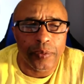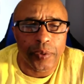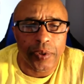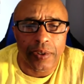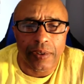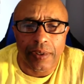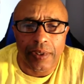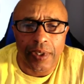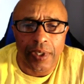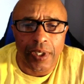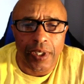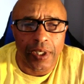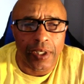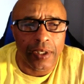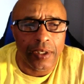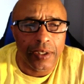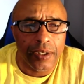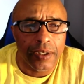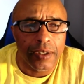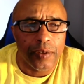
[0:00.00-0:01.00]
with
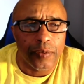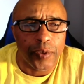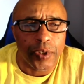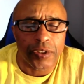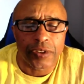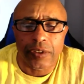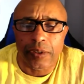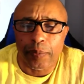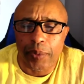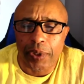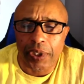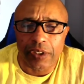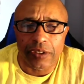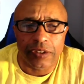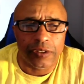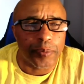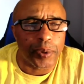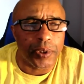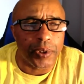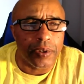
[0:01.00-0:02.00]
rest in
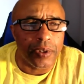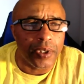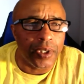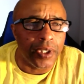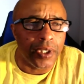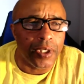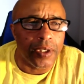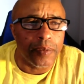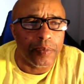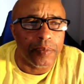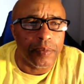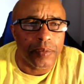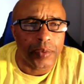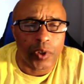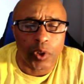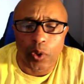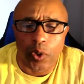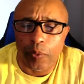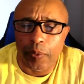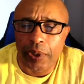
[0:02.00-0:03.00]
peace,
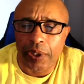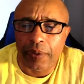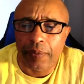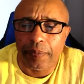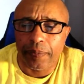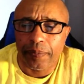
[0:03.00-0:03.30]
Kobe.